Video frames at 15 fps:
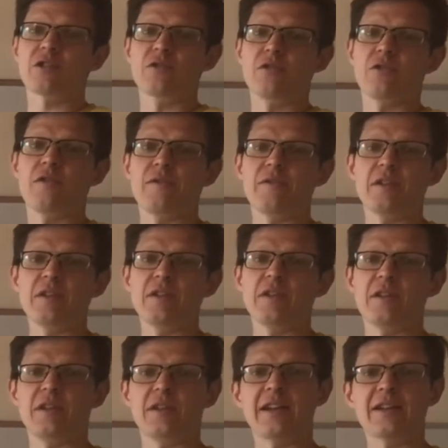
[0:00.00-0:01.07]
structure
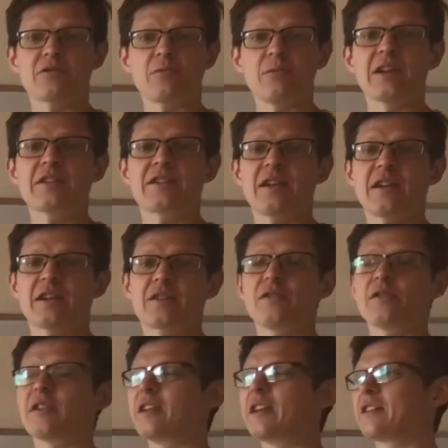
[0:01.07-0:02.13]
of the electroweak
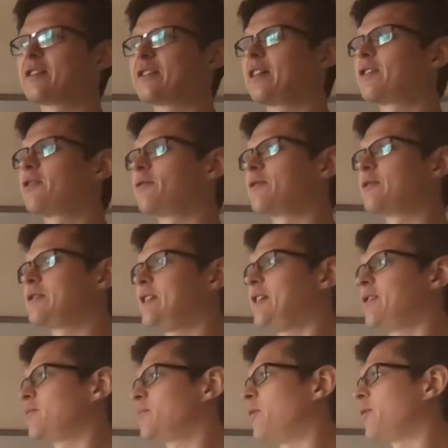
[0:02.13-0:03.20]
sector and Higgs sector
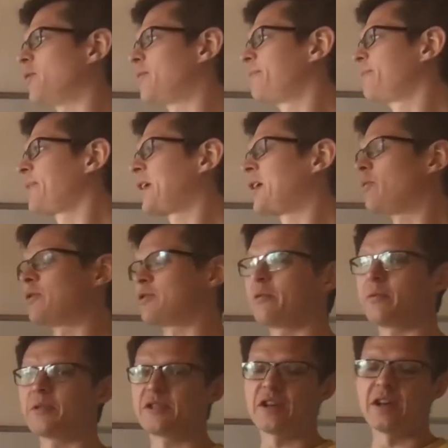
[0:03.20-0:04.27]
of the standard model,
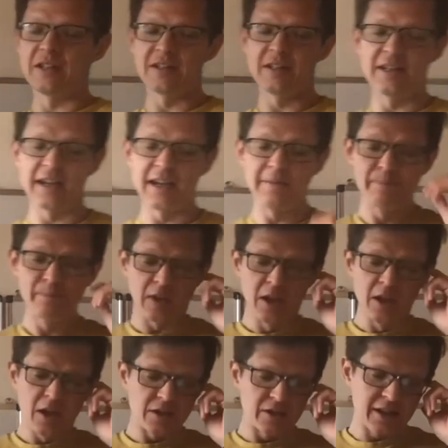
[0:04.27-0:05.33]
which we will study today.
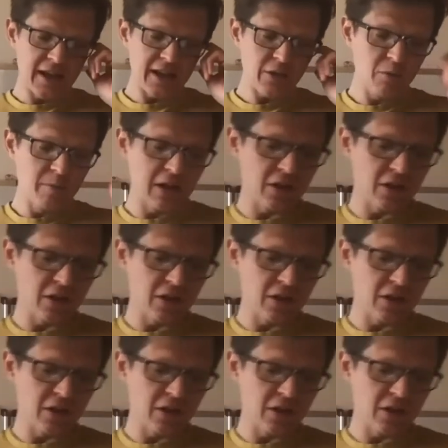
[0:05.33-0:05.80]
Today there will be